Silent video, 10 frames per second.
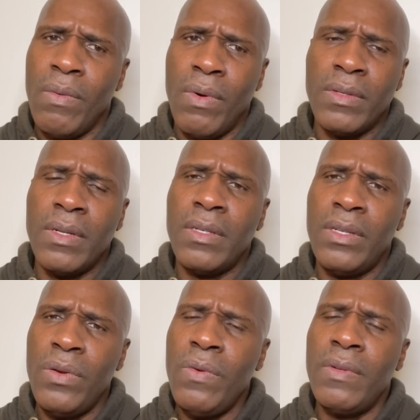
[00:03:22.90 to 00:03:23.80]
was a
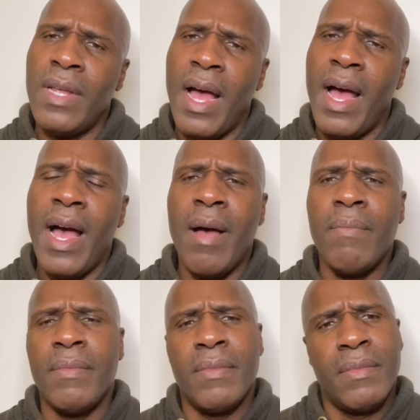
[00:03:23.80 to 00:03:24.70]
two-time
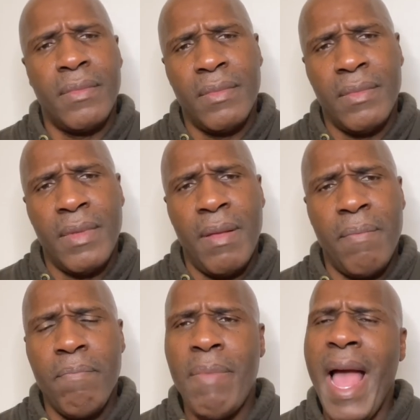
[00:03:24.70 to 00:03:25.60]

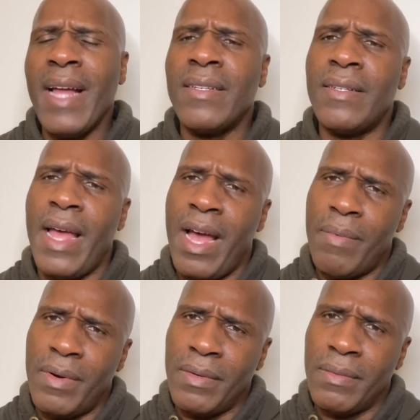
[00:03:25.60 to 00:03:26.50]

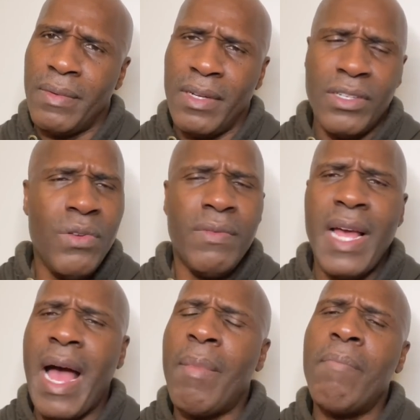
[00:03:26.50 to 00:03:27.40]
backstabber, a
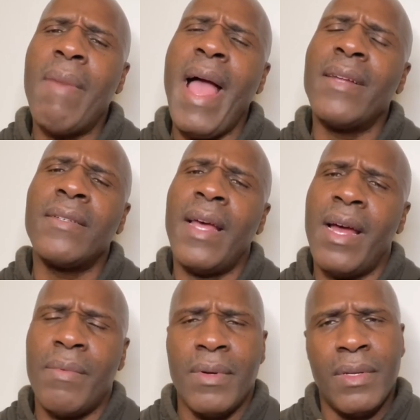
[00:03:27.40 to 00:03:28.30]
two-time
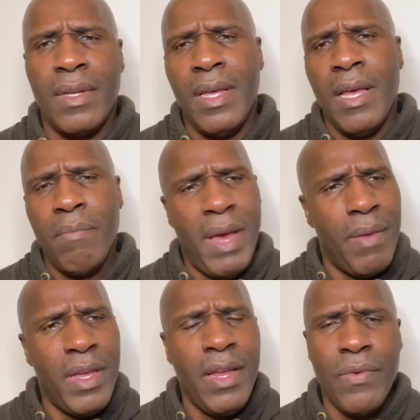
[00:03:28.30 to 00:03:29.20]
backstabber.
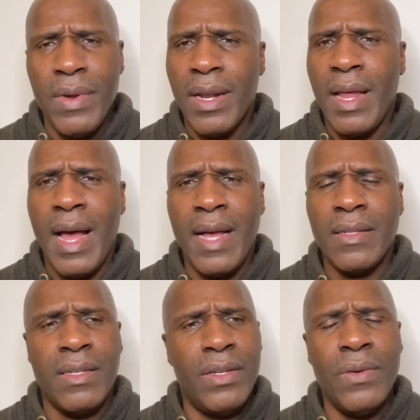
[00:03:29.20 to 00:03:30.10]
Maybe he realized
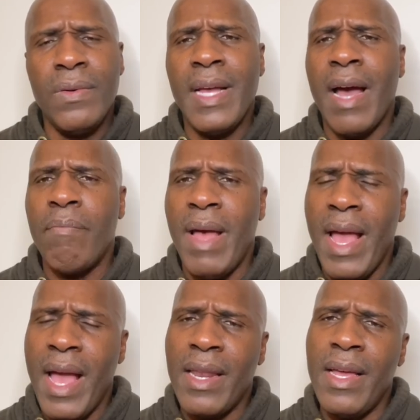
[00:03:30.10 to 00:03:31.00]
the dude got
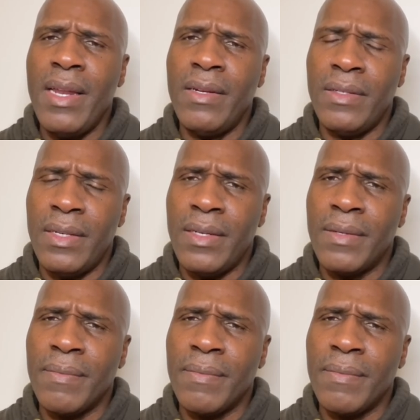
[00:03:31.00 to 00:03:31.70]
bad energy.